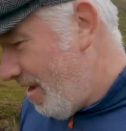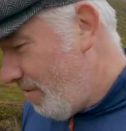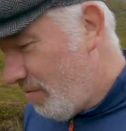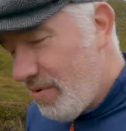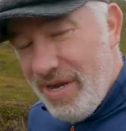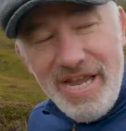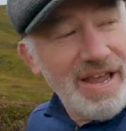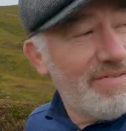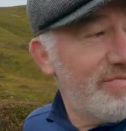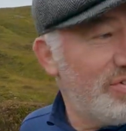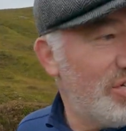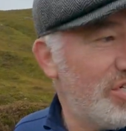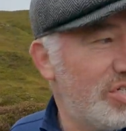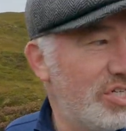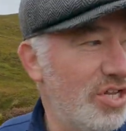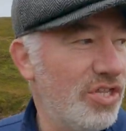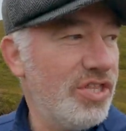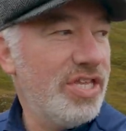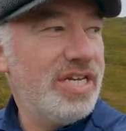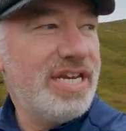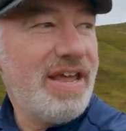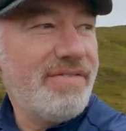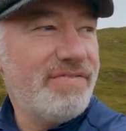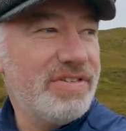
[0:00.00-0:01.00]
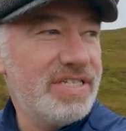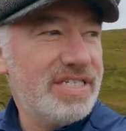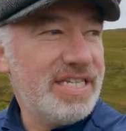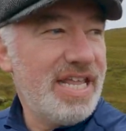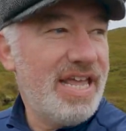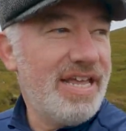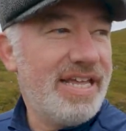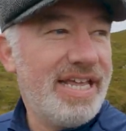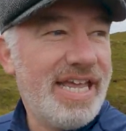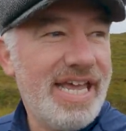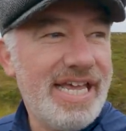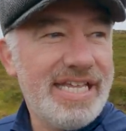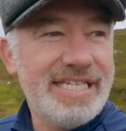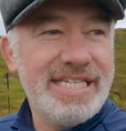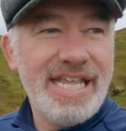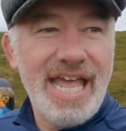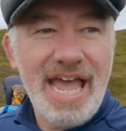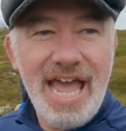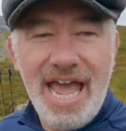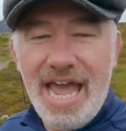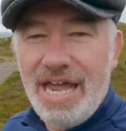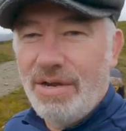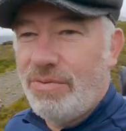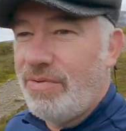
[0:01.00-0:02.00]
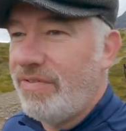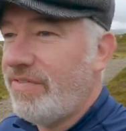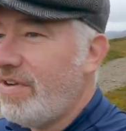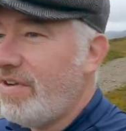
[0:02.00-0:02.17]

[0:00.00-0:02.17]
We have just done the Devil's Staircase, and